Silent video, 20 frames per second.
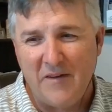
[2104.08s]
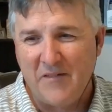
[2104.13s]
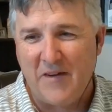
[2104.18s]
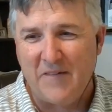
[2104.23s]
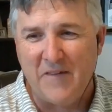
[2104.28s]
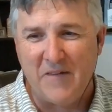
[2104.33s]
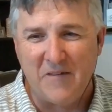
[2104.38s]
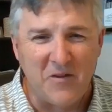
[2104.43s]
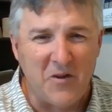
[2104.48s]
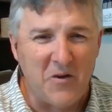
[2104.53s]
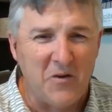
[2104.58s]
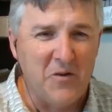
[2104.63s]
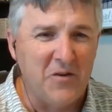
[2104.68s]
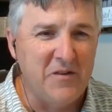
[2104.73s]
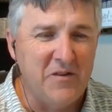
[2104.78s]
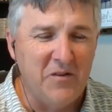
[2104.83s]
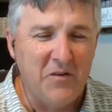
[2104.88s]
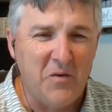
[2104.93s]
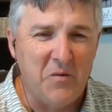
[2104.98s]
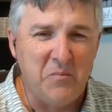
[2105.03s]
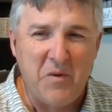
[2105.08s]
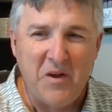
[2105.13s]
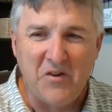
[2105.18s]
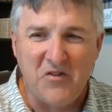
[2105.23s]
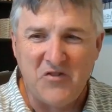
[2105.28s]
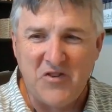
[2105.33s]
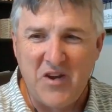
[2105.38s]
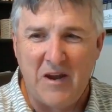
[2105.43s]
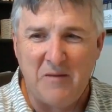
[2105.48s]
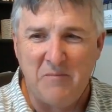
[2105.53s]
got these loaded. It'd be a
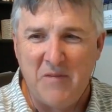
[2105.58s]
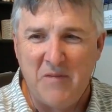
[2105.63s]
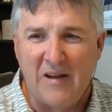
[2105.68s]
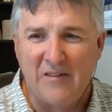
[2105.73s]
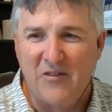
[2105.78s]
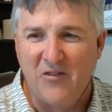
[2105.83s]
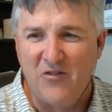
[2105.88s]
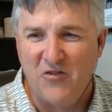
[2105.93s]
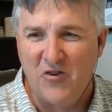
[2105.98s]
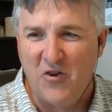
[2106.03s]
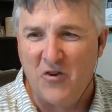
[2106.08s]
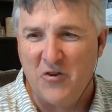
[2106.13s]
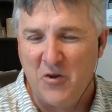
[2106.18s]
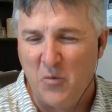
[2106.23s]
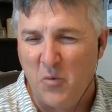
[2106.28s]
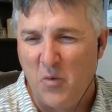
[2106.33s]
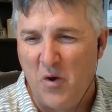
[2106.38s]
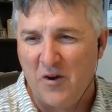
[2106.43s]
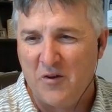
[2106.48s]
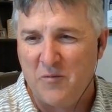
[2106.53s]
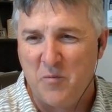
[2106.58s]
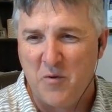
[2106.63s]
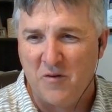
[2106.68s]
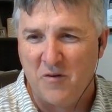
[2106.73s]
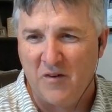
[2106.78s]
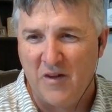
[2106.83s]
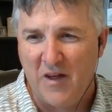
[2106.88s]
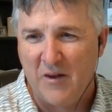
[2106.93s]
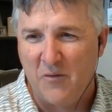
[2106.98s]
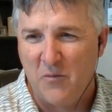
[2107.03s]
shame not to show you Washburn
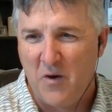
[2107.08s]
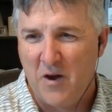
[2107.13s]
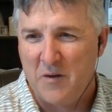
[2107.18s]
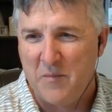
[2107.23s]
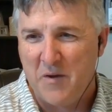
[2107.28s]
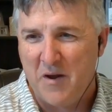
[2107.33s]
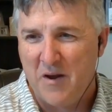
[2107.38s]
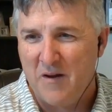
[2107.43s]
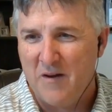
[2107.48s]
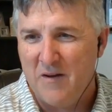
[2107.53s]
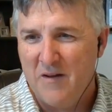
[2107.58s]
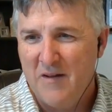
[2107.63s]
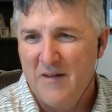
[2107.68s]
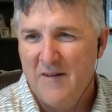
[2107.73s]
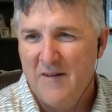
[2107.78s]
Lake while I'm here.